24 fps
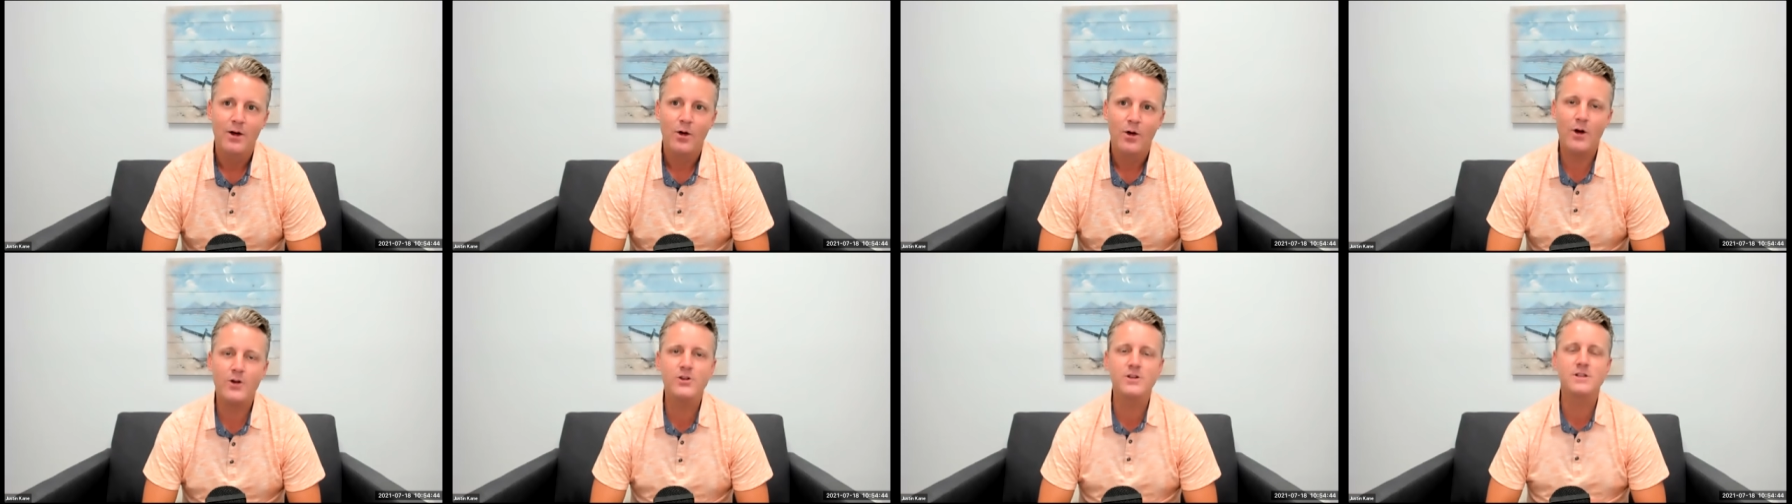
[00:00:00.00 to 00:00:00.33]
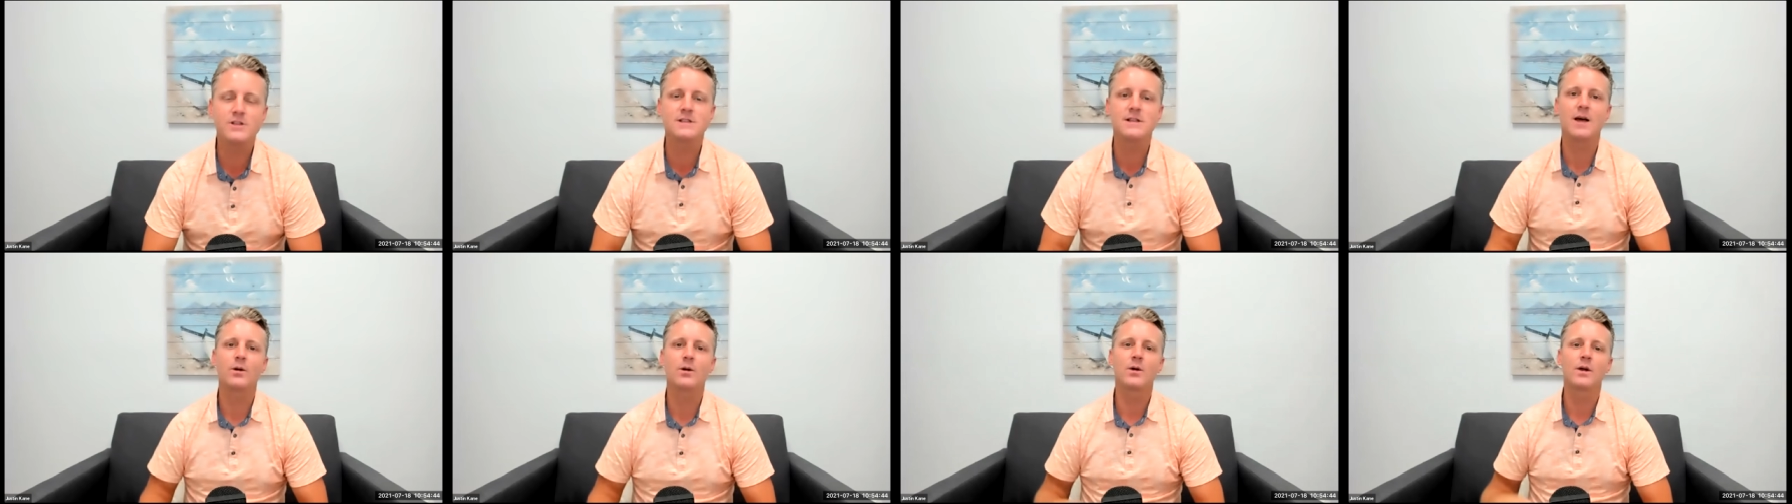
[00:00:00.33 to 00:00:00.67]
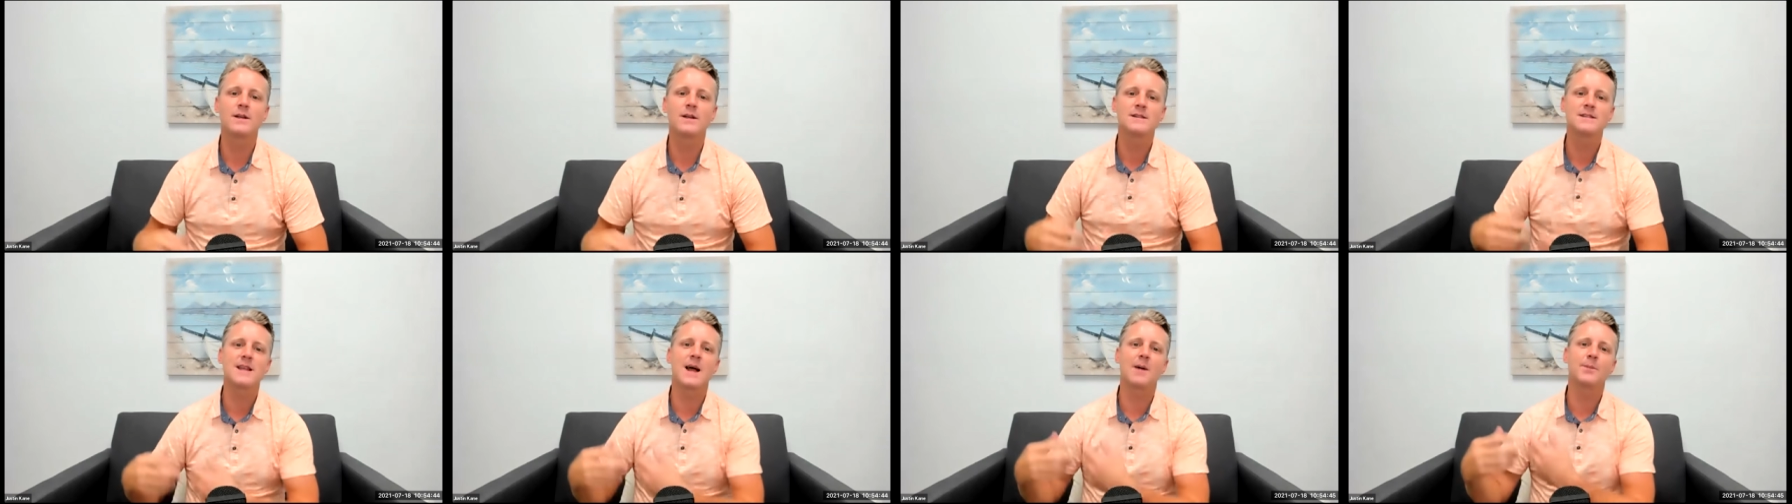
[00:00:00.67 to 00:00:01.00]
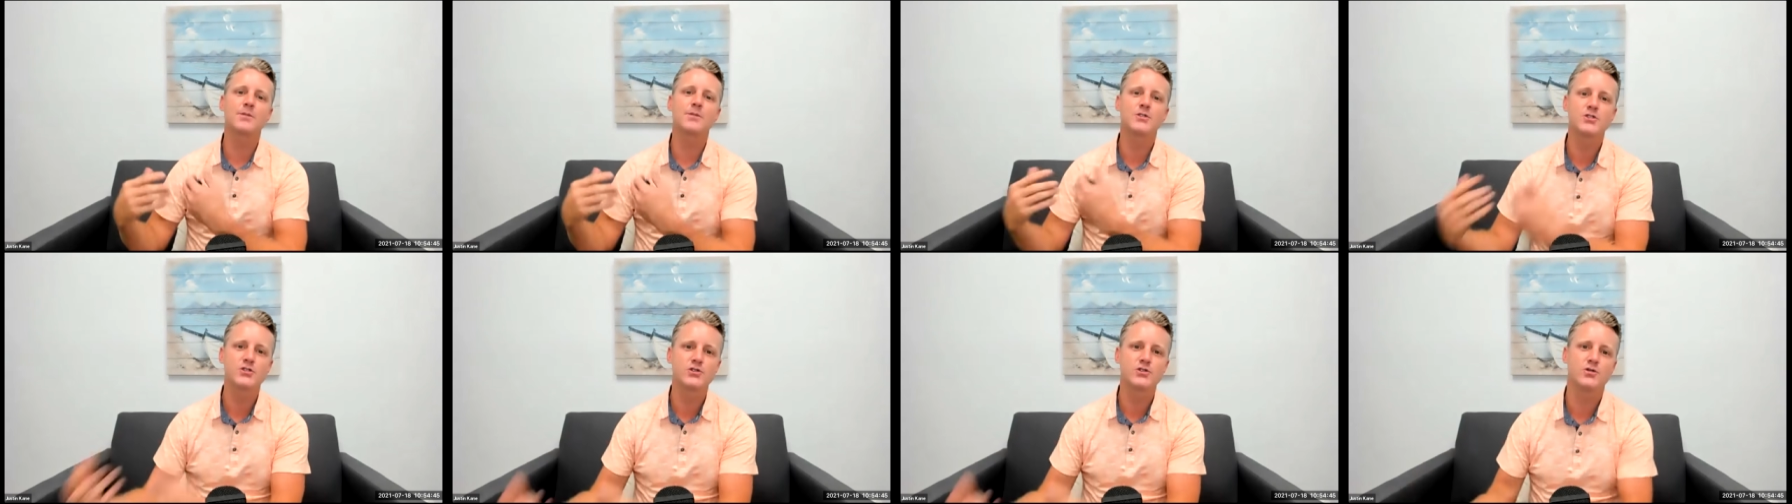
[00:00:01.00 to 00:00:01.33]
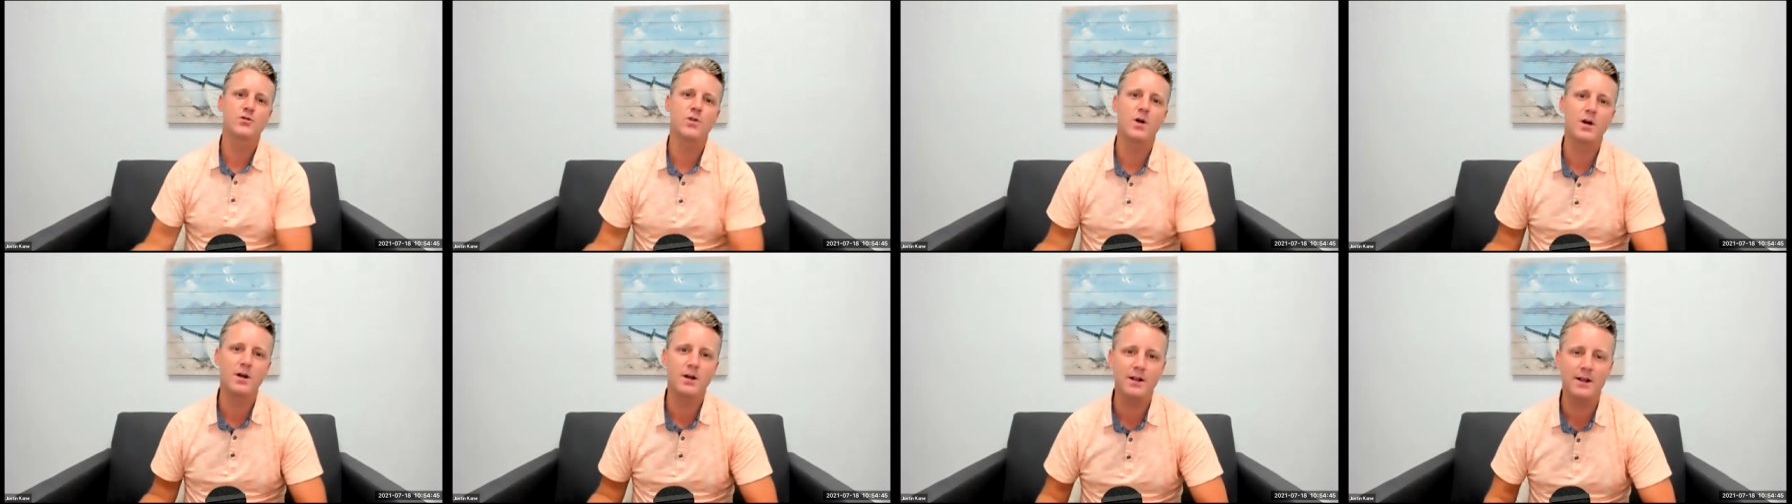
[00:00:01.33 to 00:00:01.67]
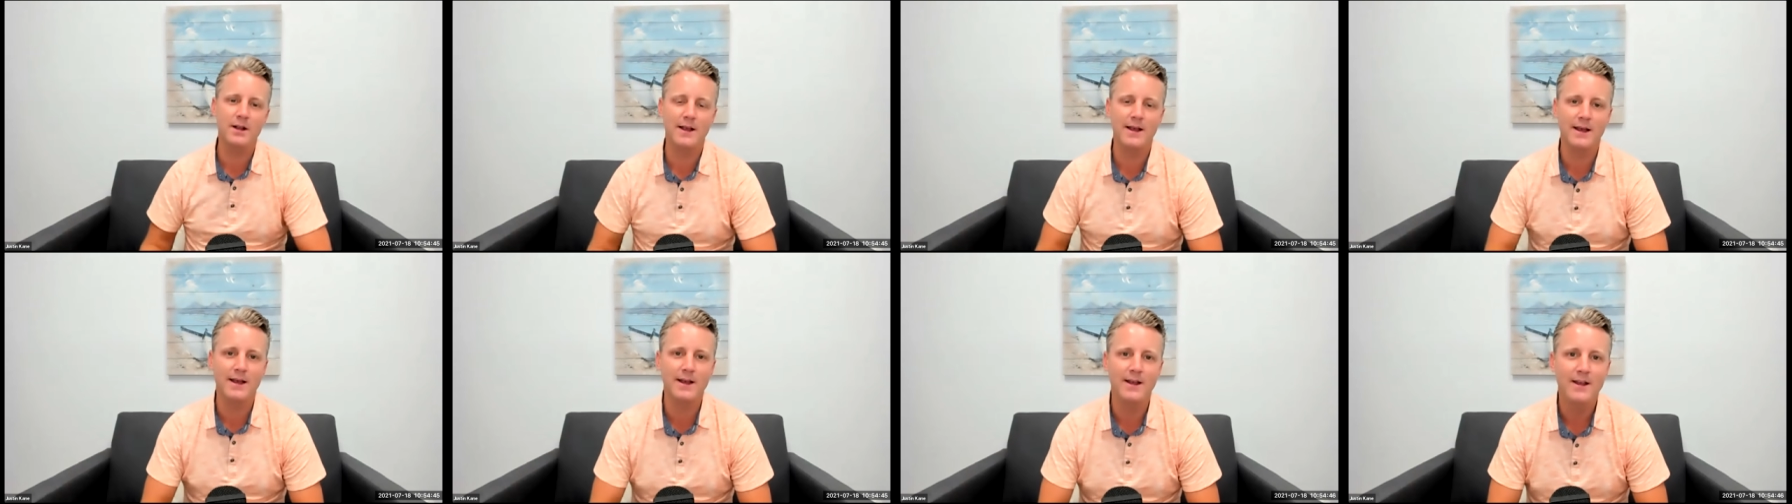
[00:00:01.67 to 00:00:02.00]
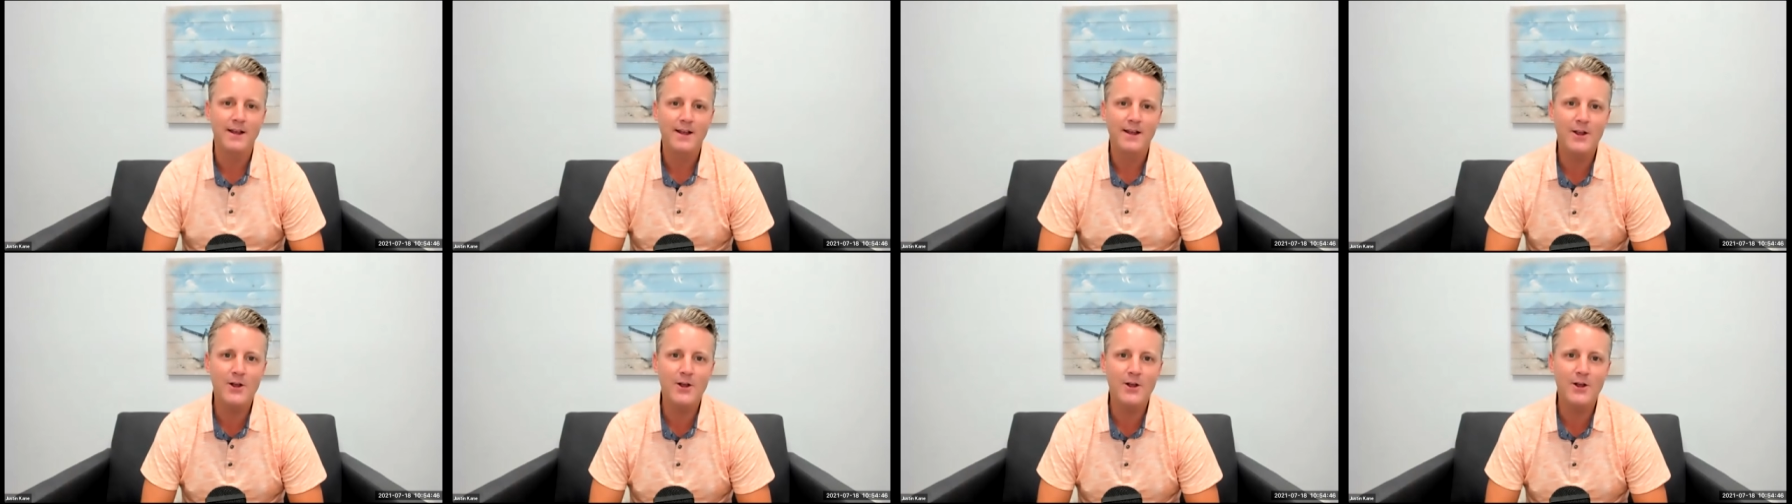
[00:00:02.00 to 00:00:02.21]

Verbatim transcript: or I just I want to stop struggling,